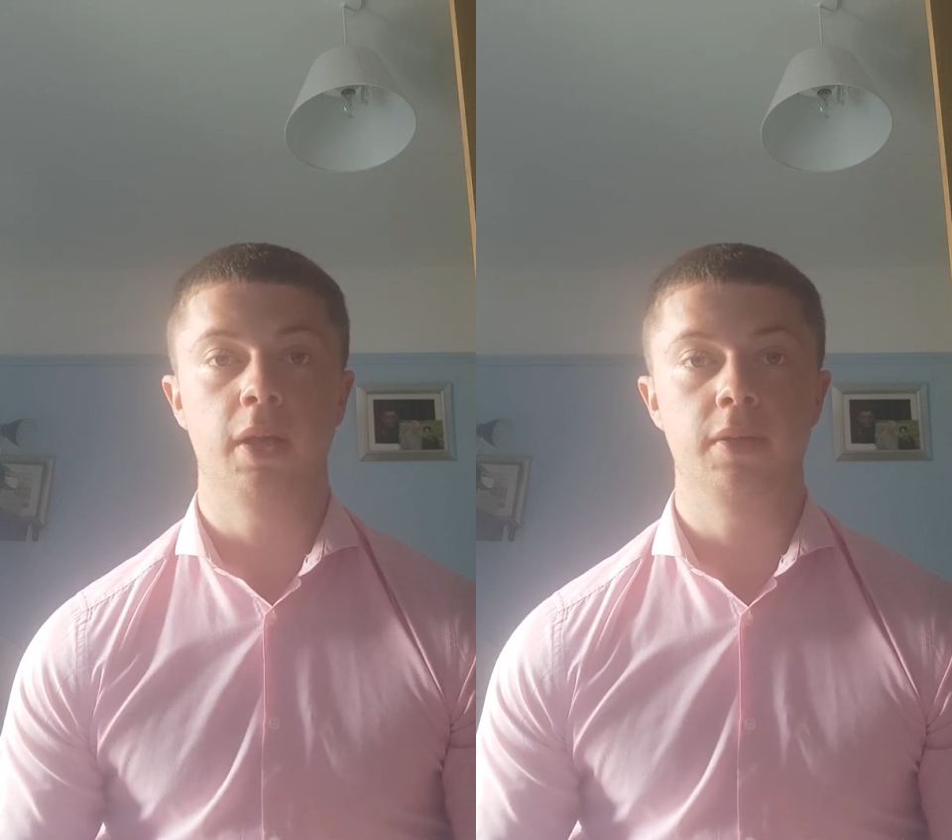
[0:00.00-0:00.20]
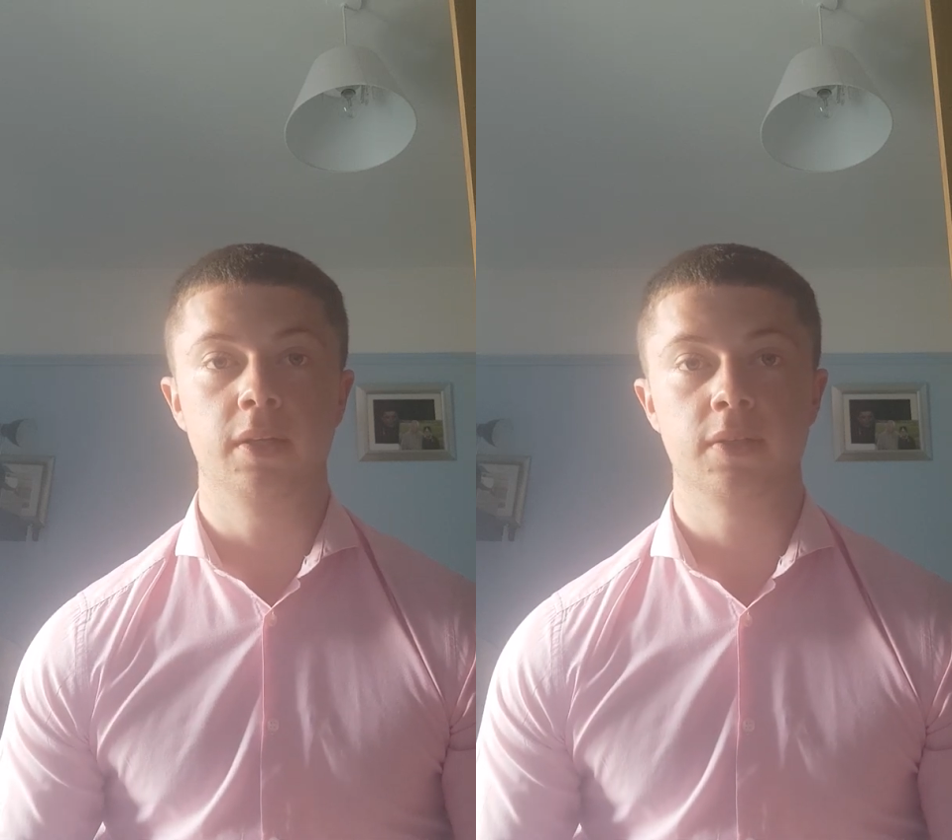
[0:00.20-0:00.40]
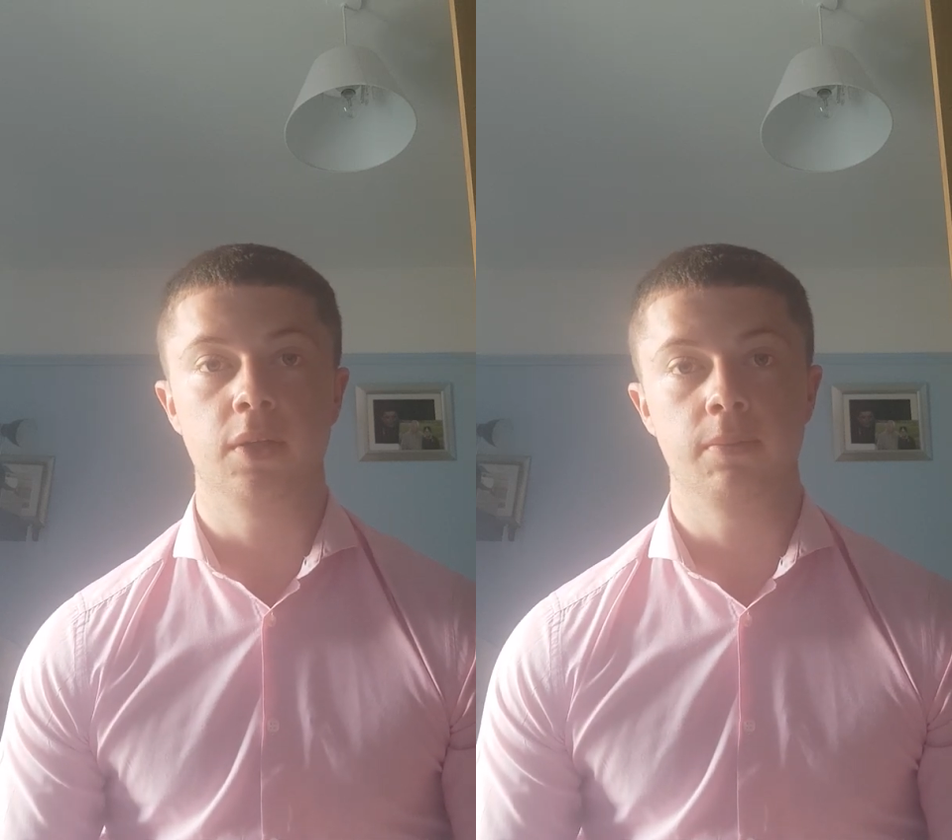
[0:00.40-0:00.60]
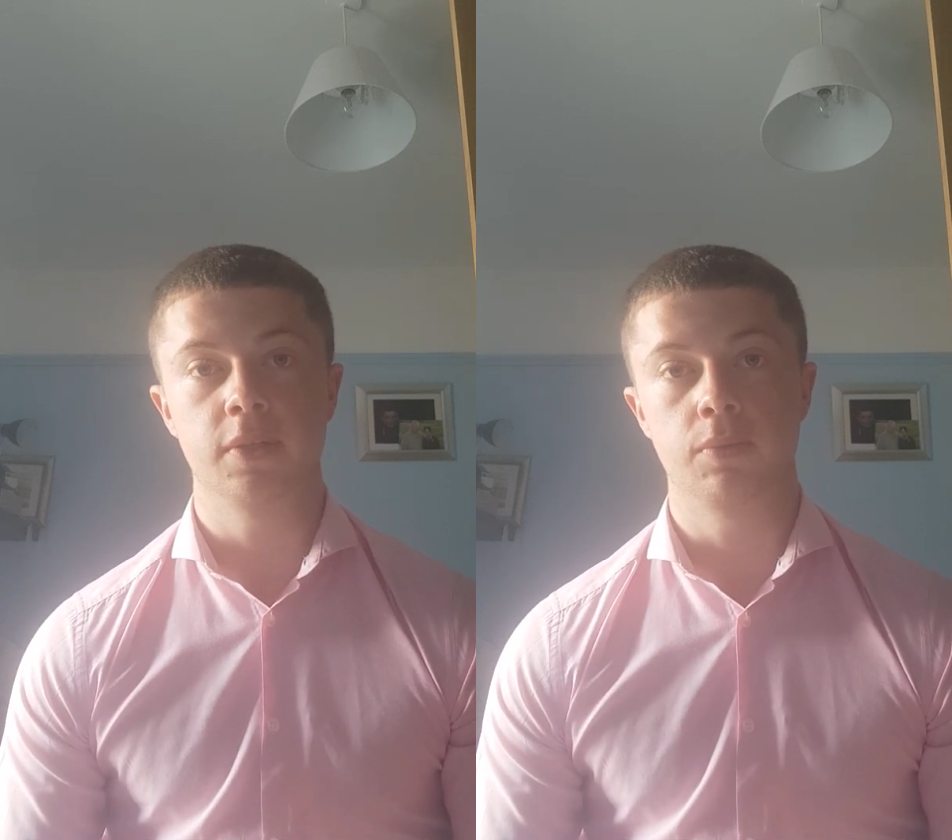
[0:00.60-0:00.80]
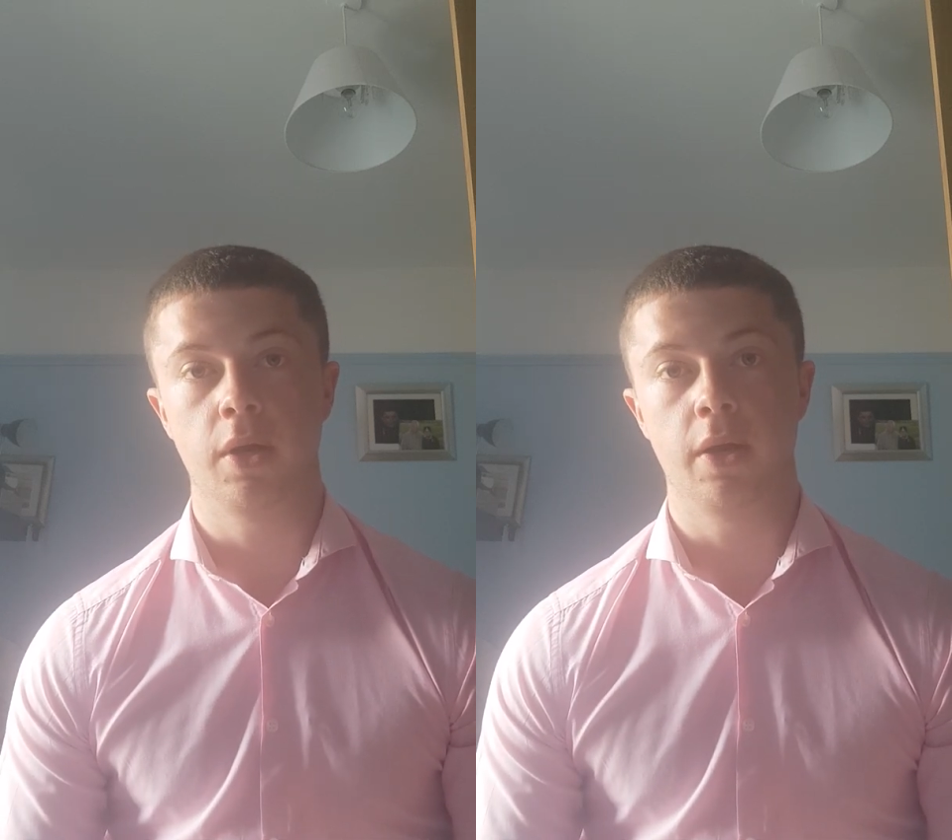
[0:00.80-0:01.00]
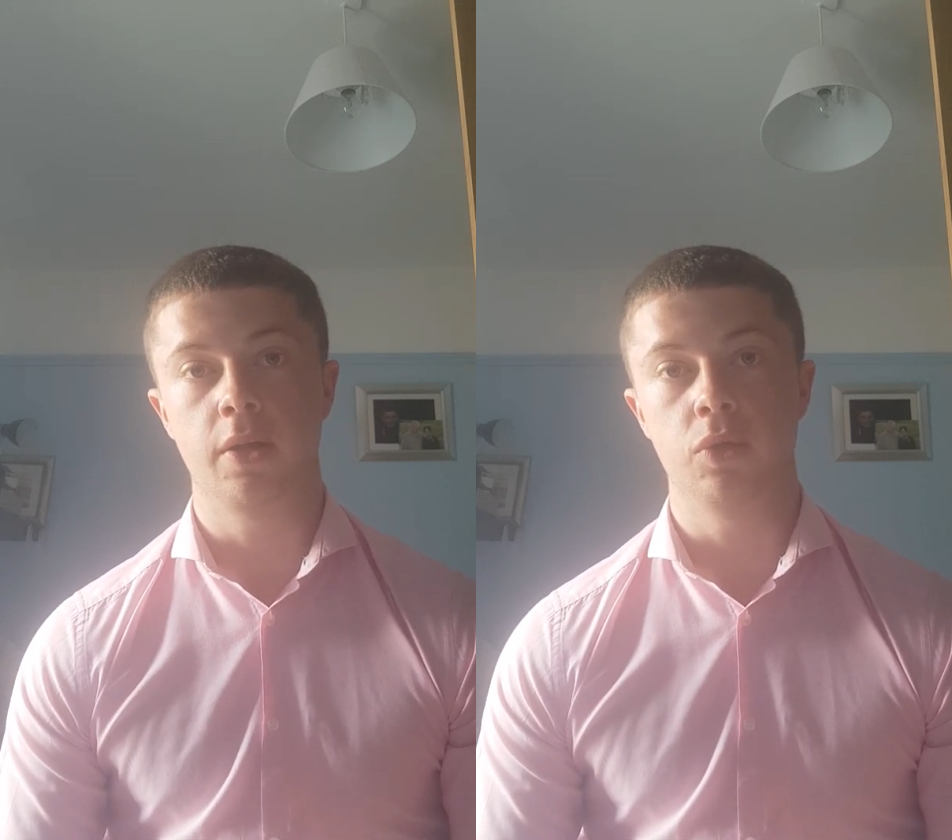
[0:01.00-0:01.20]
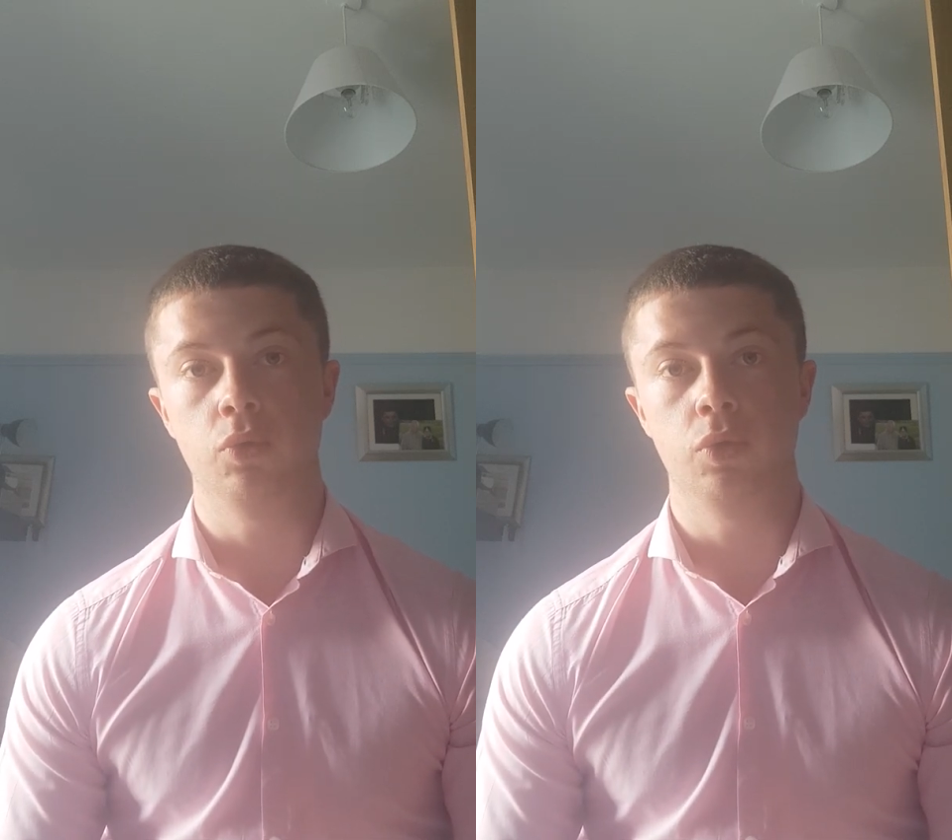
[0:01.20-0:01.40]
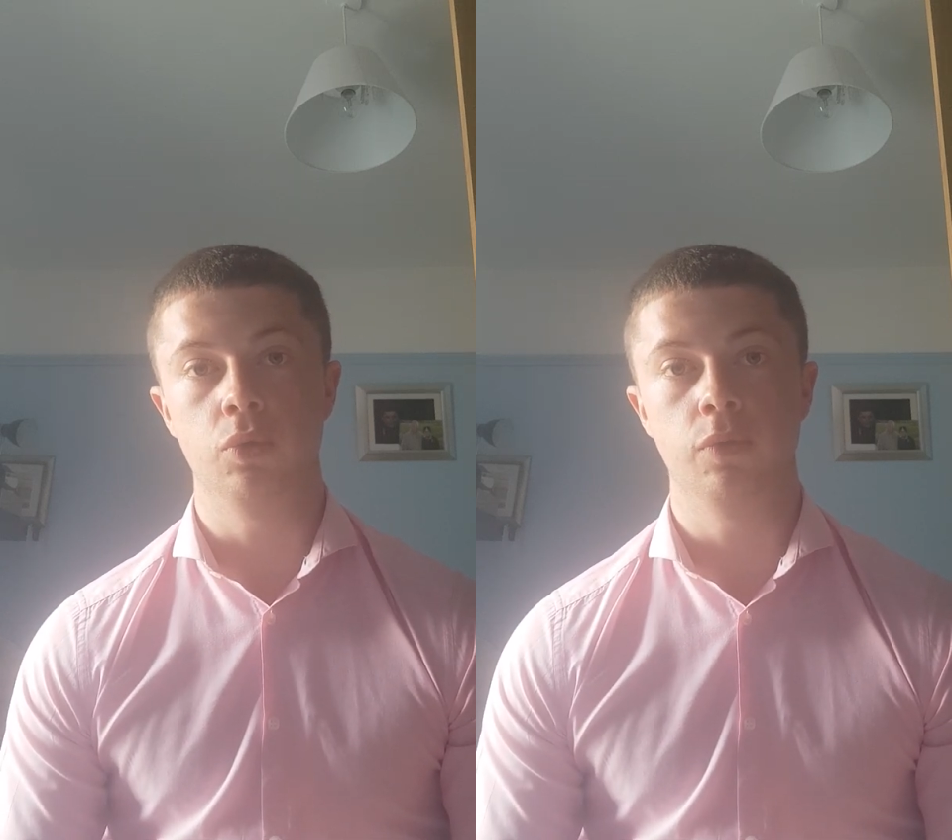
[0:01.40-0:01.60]
plenty of assignments where
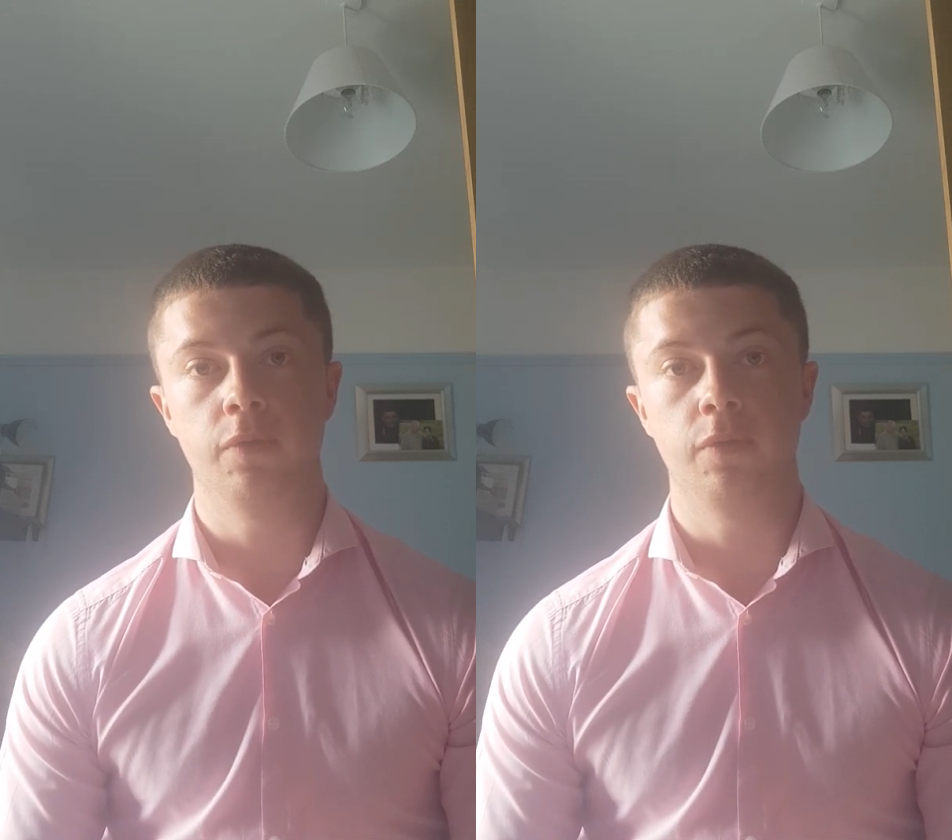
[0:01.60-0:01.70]
you do